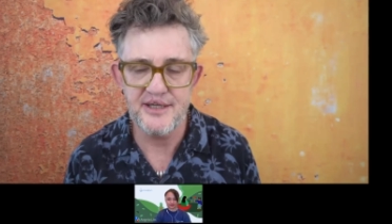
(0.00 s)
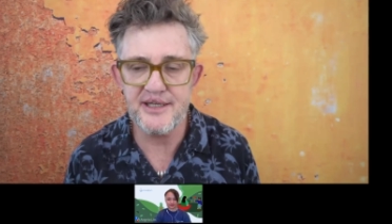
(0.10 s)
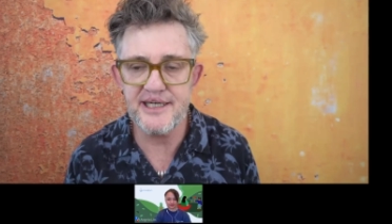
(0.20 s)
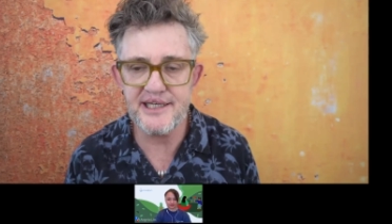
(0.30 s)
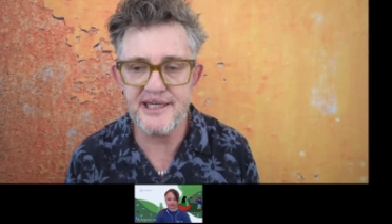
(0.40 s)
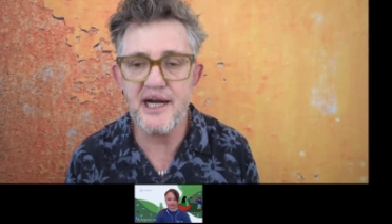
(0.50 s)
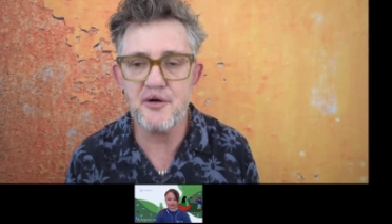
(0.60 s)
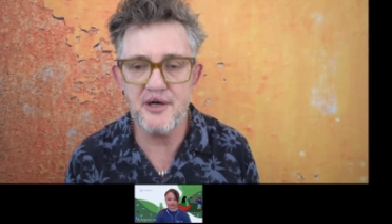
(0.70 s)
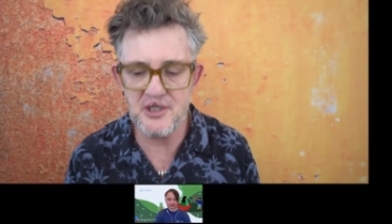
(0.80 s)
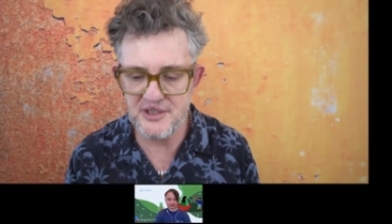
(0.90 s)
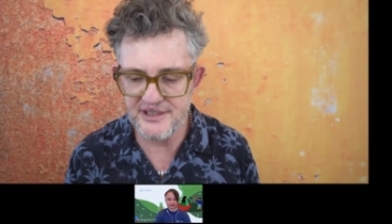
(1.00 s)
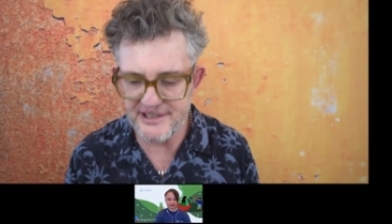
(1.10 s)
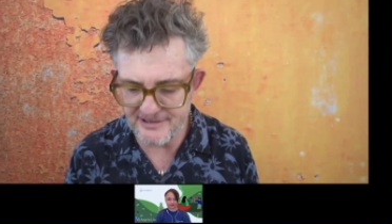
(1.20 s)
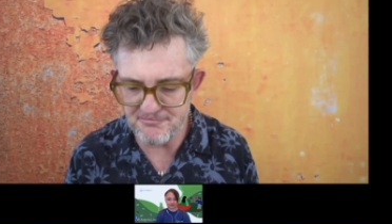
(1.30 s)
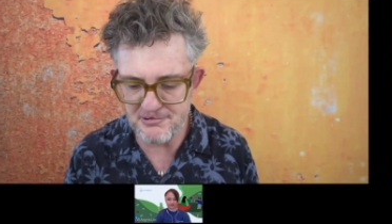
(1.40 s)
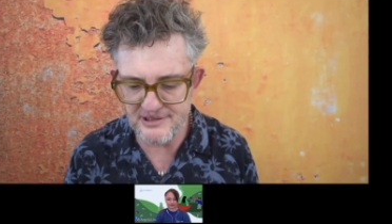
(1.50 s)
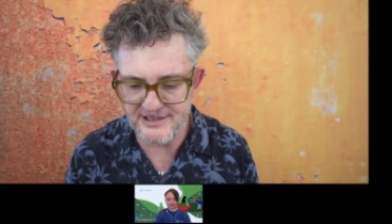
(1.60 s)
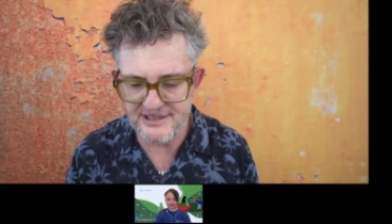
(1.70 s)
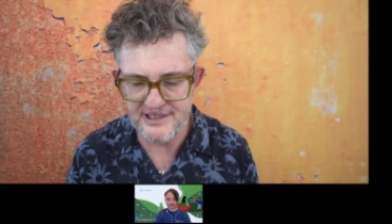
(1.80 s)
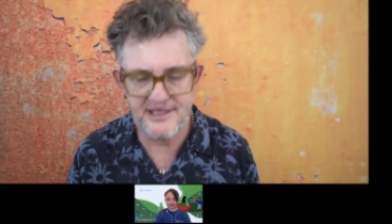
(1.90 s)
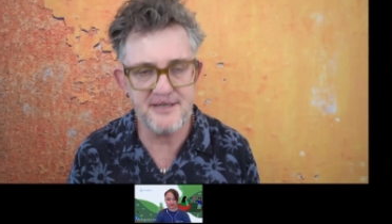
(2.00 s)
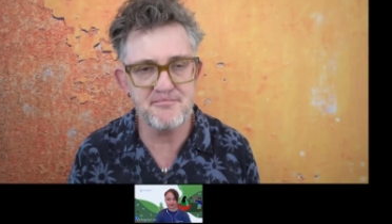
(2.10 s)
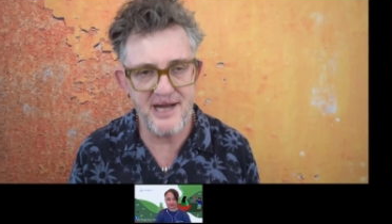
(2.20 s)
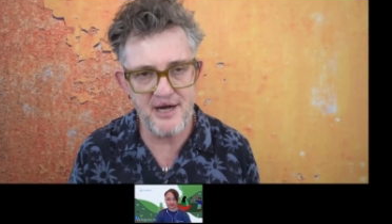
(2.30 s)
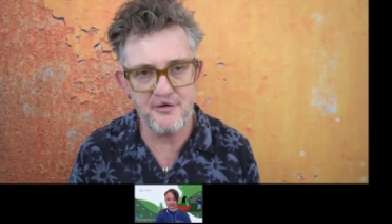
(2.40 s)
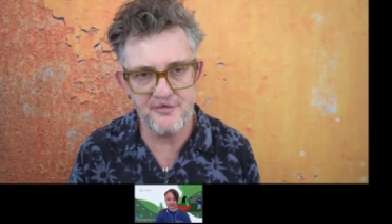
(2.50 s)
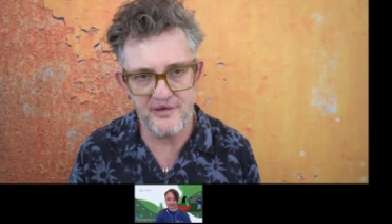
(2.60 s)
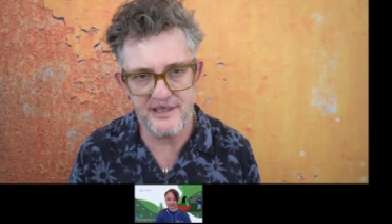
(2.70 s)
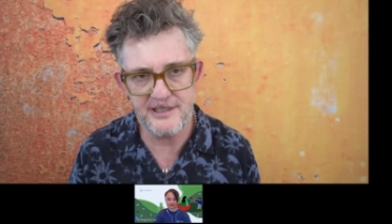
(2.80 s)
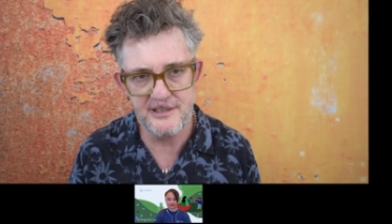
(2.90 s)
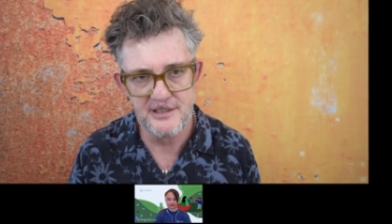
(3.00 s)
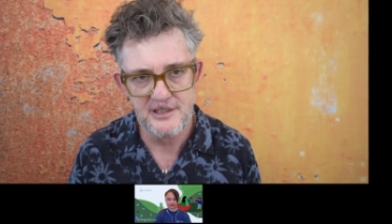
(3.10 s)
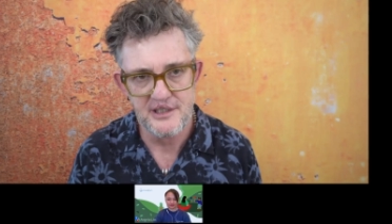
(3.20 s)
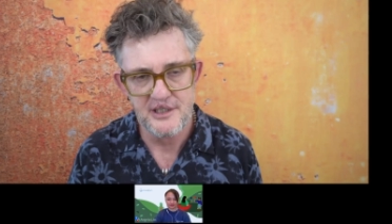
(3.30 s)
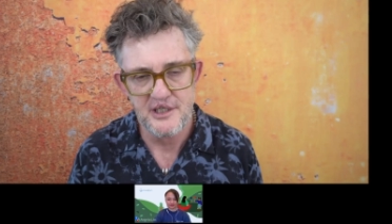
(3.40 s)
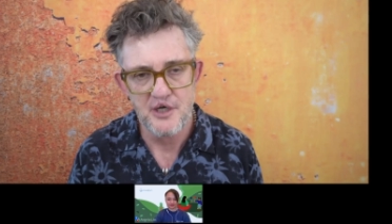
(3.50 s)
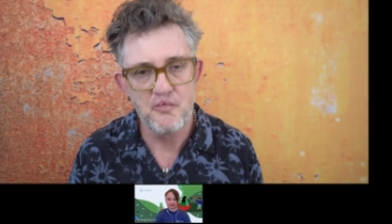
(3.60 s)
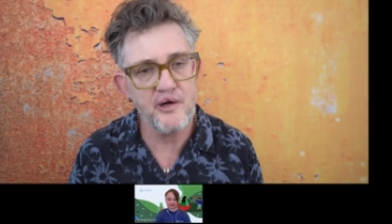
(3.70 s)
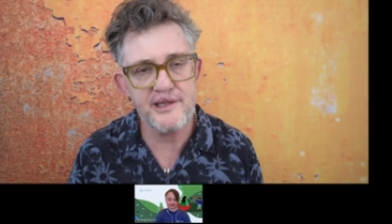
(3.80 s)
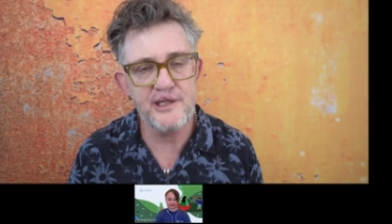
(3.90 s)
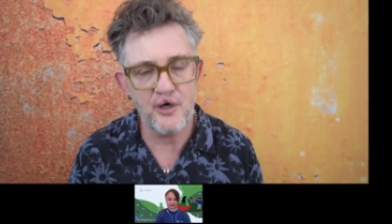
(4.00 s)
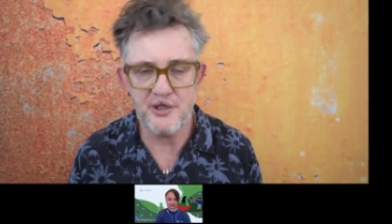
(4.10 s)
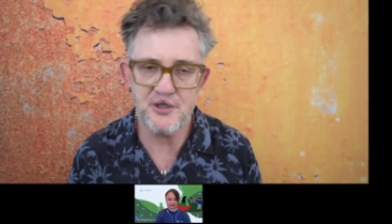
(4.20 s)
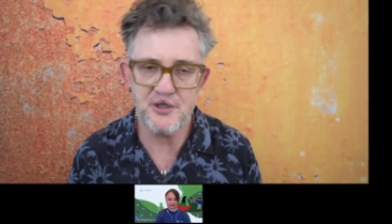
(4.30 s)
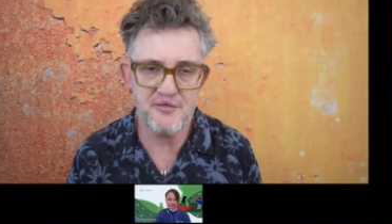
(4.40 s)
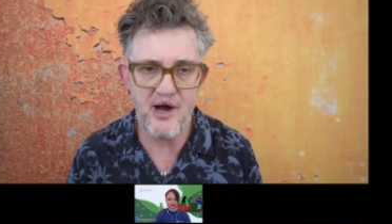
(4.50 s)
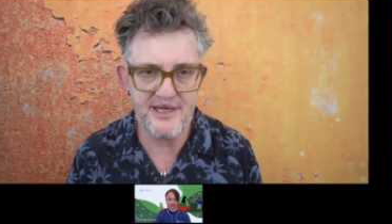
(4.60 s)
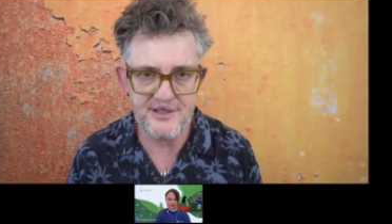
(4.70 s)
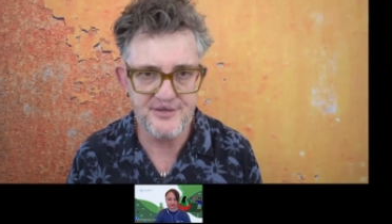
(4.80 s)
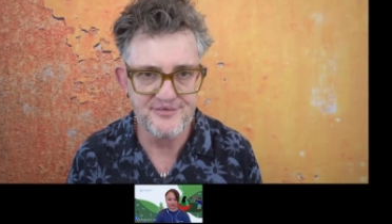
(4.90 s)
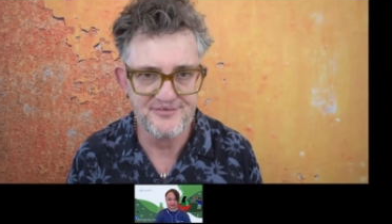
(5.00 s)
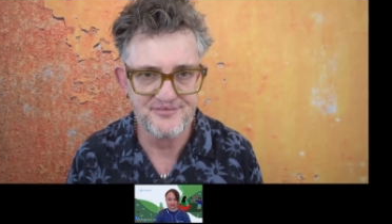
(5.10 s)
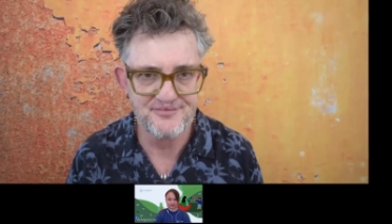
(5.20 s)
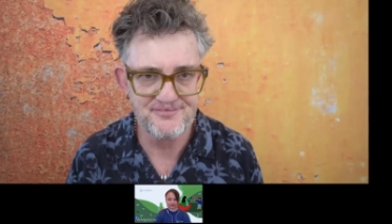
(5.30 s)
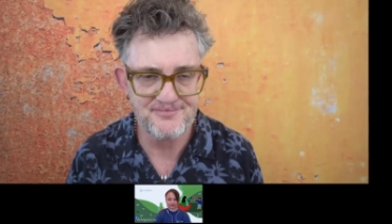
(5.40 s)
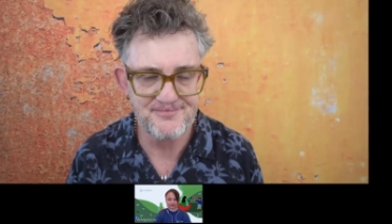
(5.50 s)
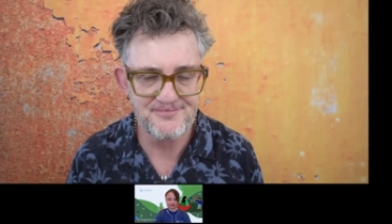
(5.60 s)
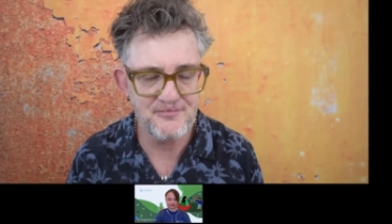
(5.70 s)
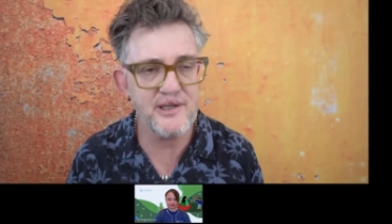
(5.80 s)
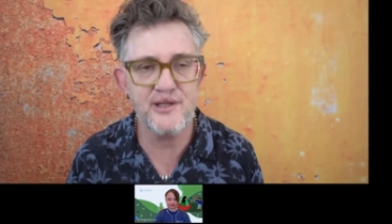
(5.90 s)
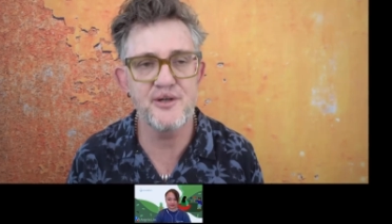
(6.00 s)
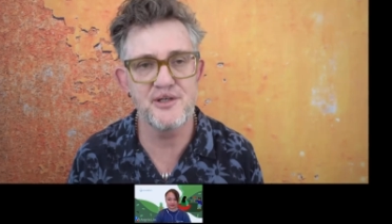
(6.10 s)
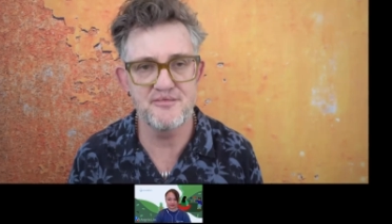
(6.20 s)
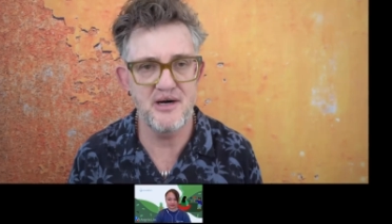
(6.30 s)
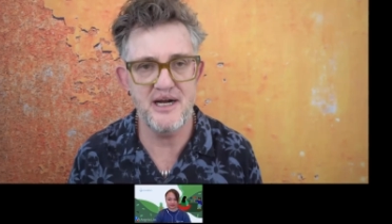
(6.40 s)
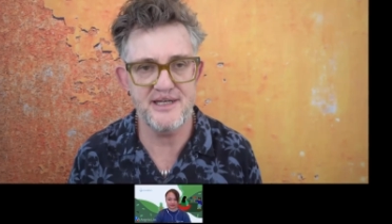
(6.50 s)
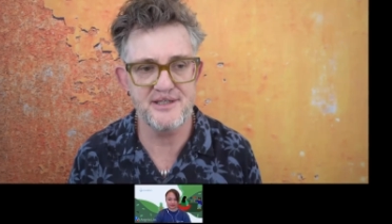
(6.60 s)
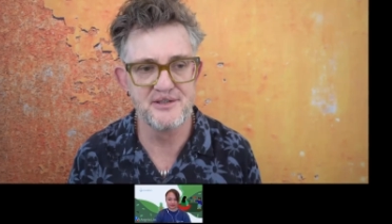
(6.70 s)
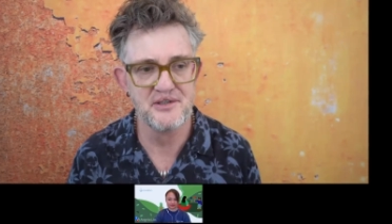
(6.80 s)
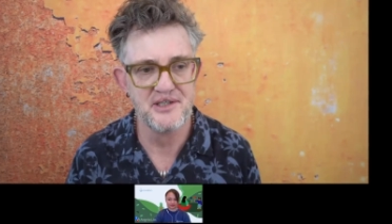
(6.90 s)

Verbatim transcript: and the kickstart question simply and powerfully, what's on your mind? What's on your mind?